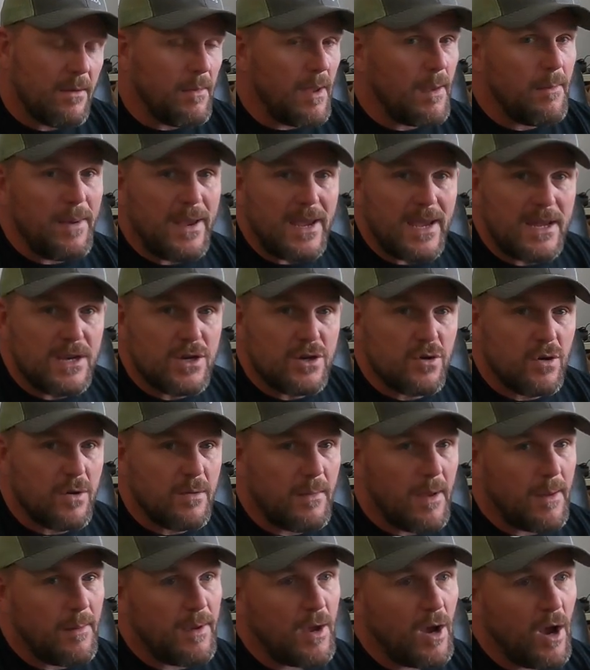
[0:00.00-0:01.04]
Maybe inshore,
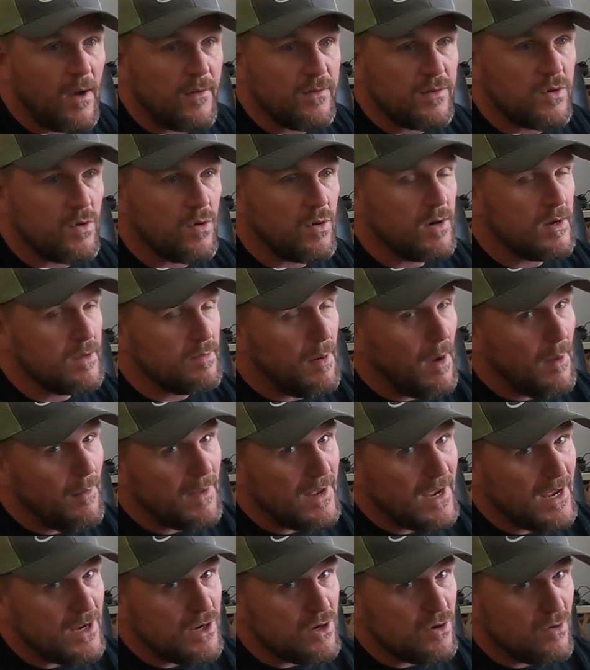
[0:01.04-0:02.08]
maybe offshore. It's
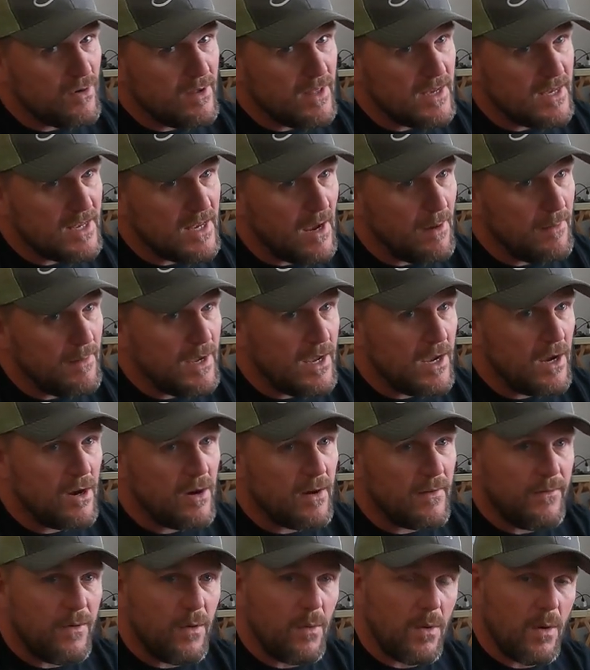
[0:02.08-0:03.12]
probably inshore this time of year.
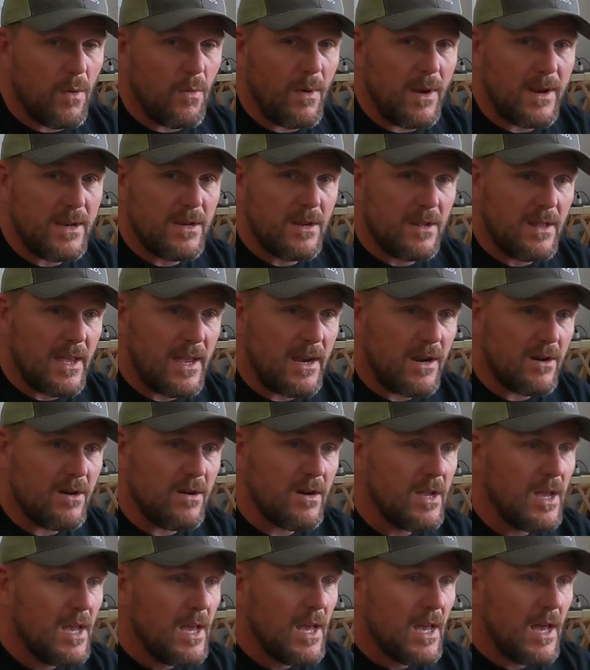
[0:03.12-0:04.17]
If you want to wait till
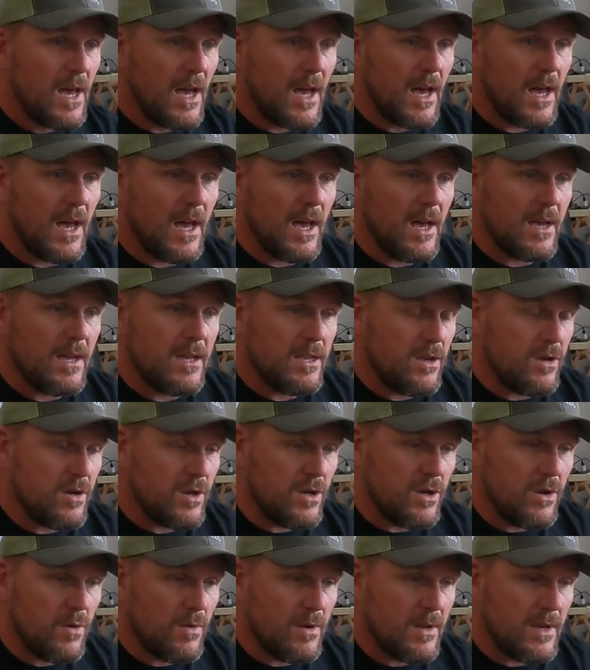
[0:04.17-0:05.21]
later, you
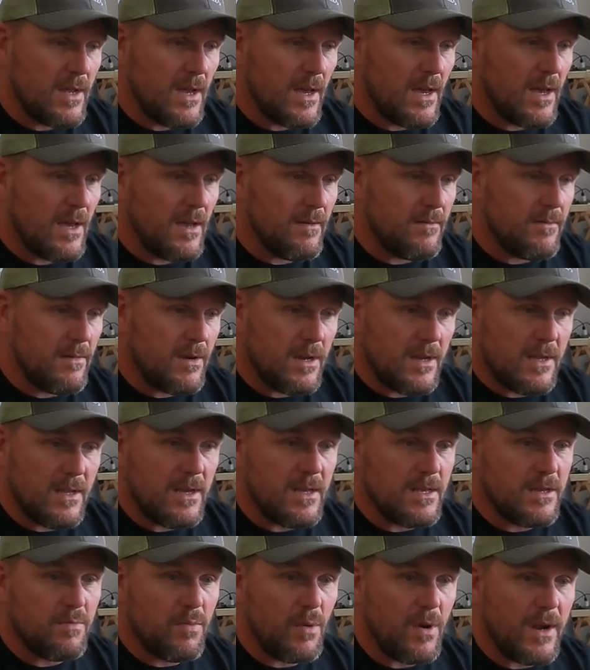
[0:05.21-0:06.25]
can do it
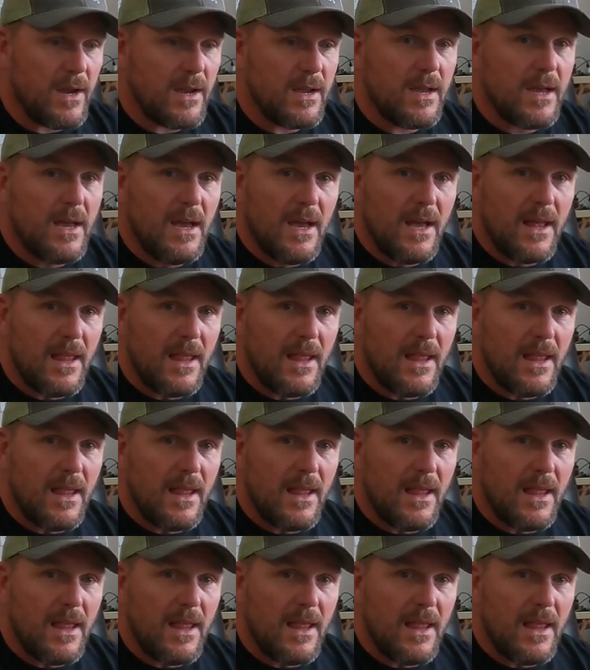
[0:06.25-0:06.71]
in spring.